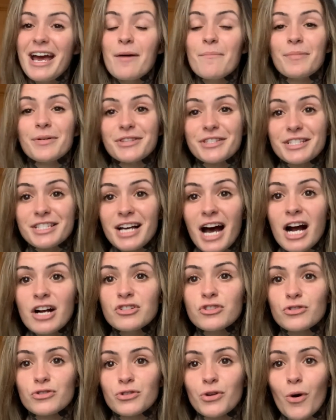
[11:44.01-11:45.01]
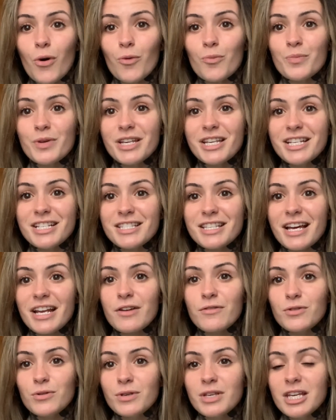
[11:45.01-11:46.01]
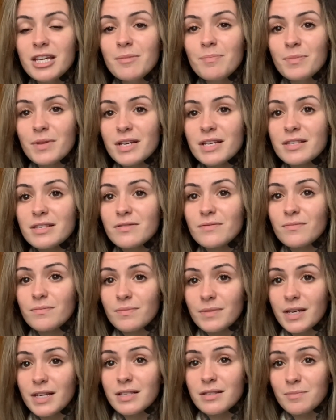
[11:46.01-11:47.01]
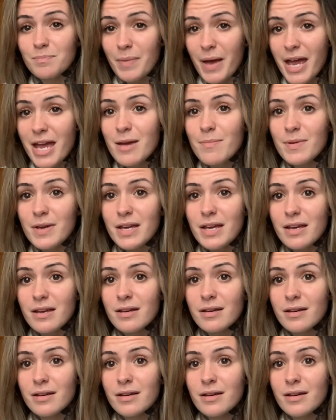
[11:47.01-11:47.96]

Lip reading: But the doctor told me, he said, if you keep this baby,